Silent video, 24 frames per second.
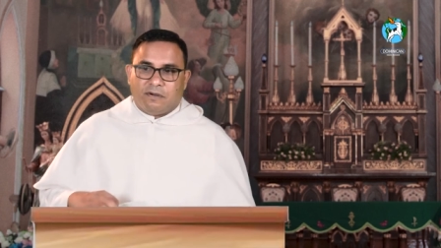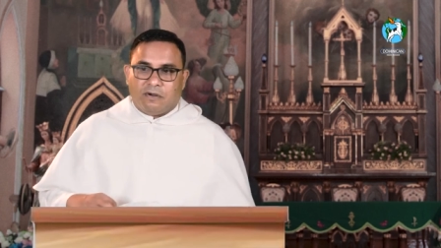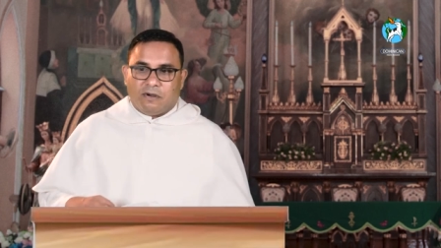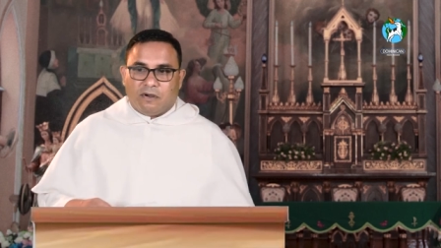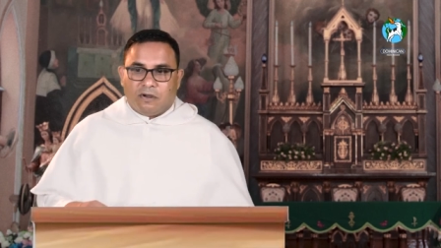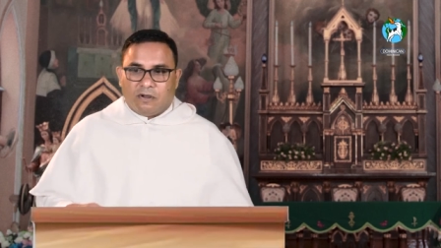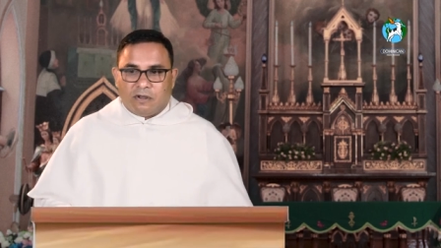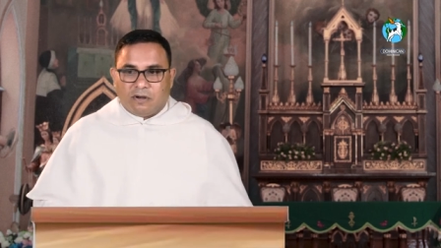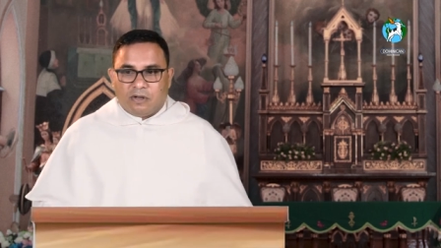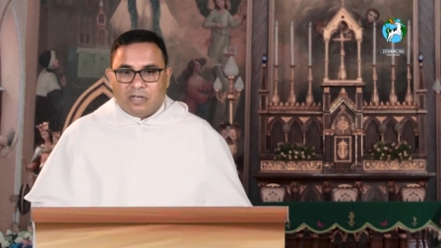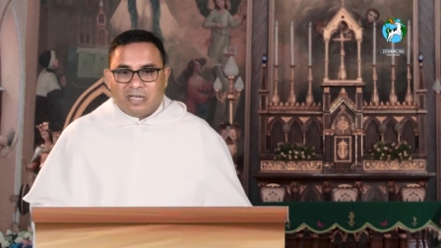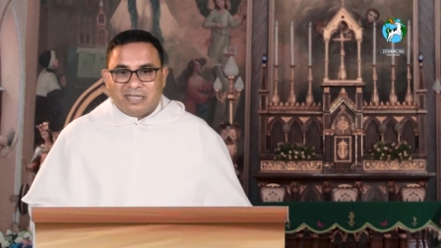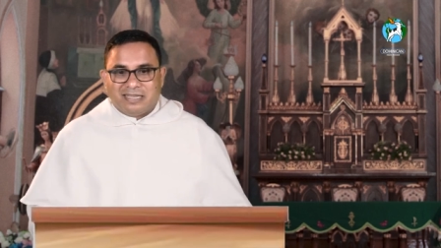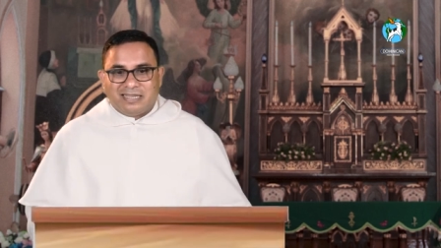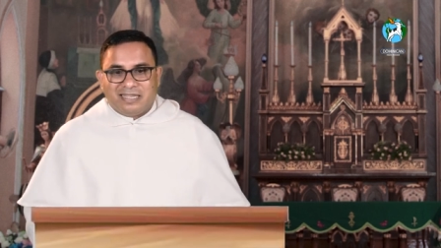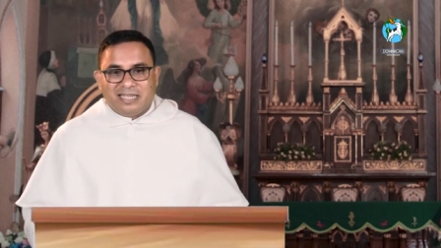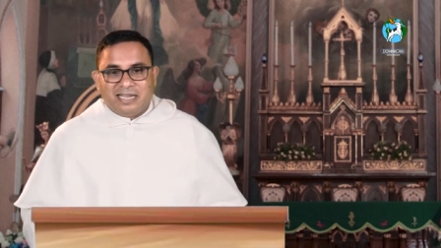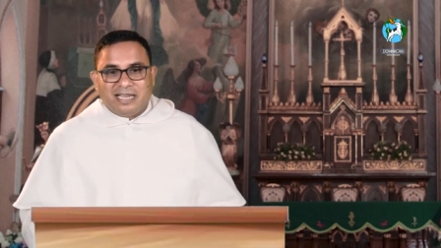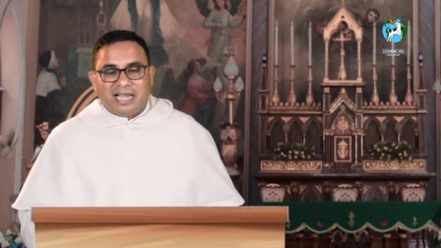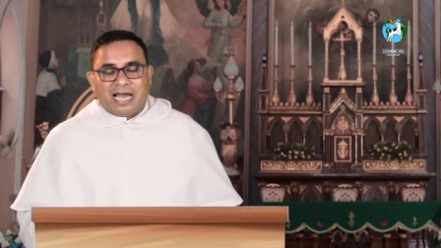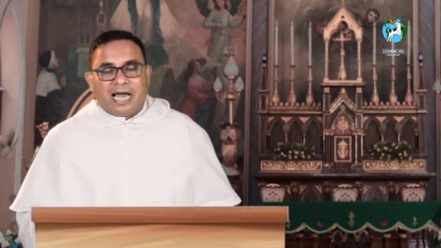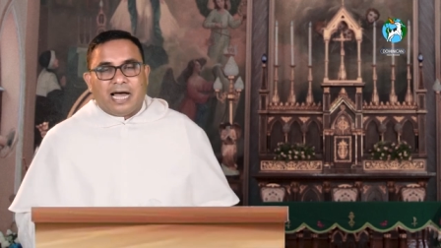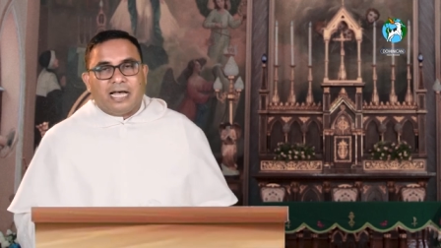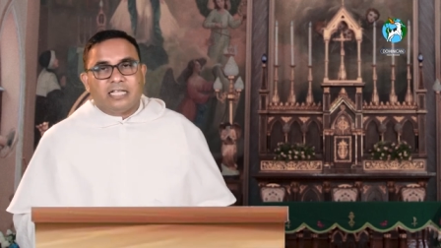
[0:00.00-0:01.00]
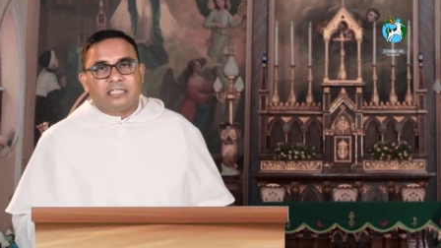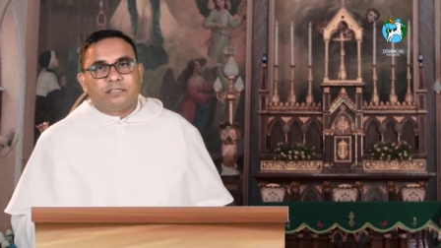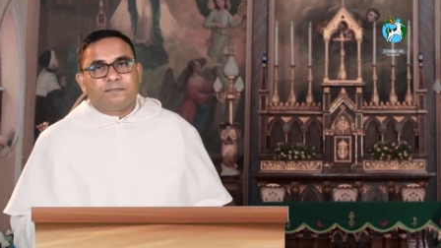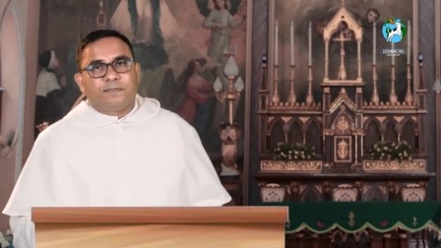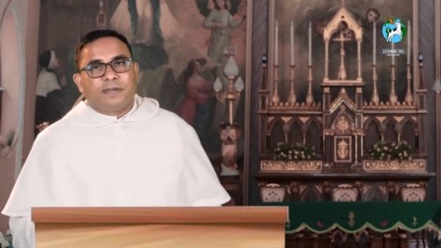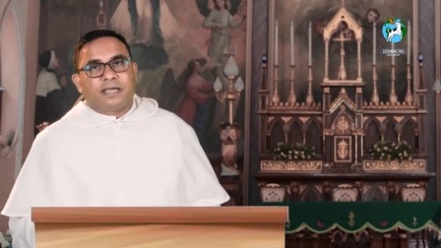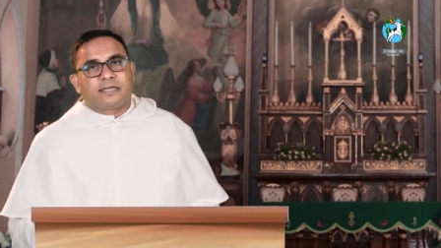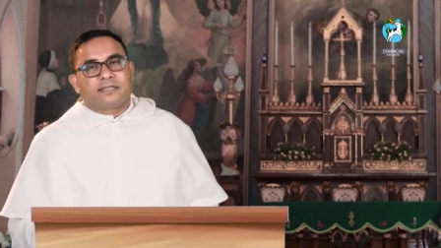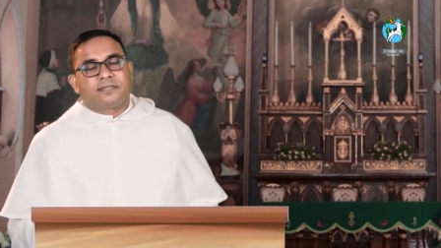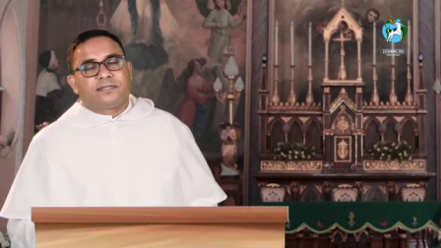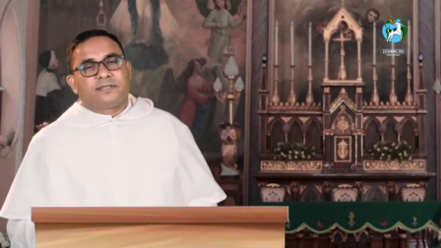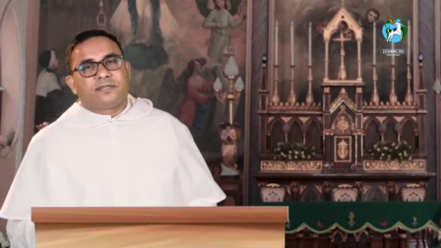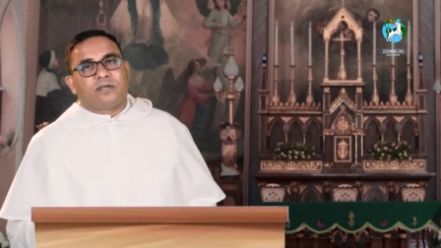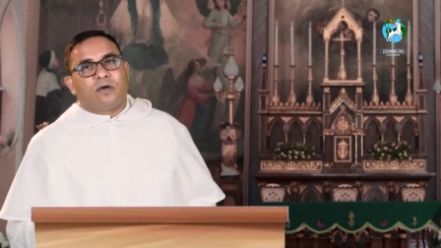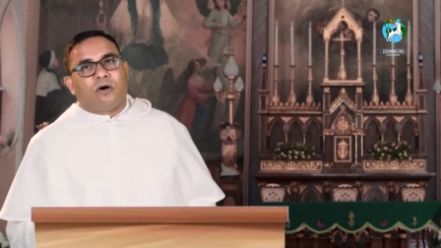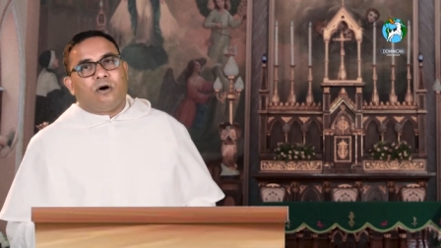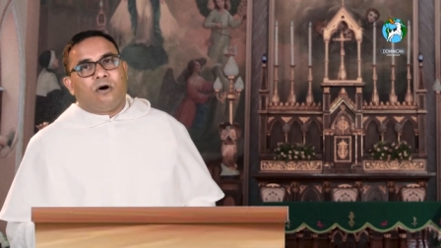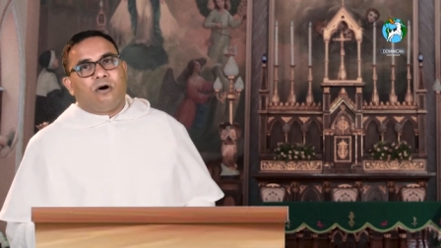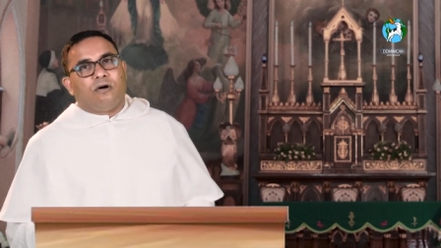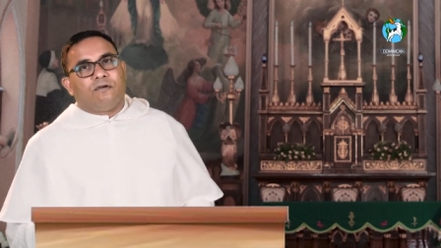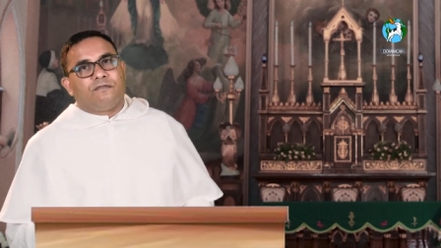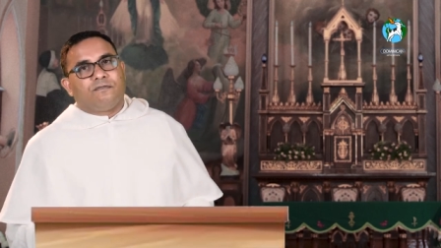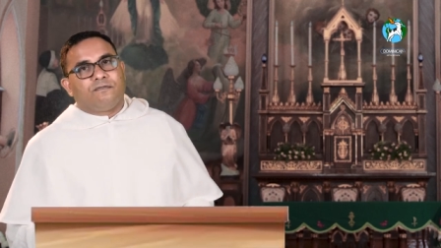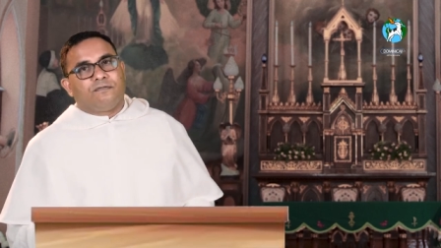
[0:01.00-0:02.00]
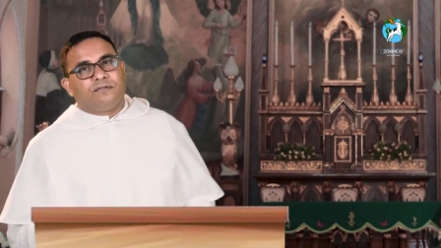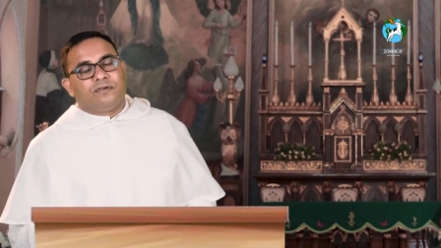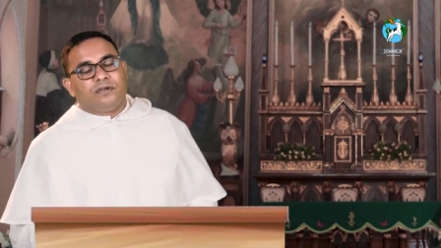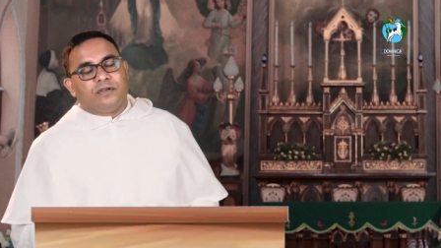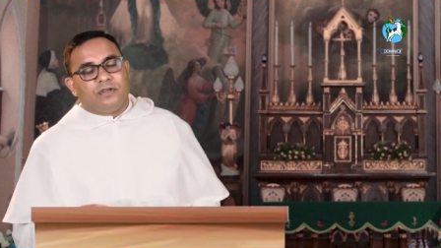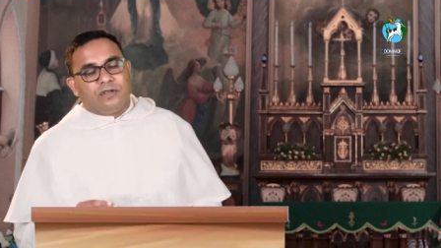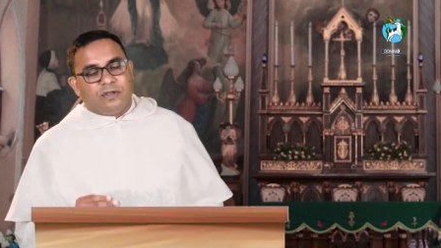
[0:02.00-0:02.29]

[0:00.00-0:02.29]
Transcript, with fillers: or three aspects of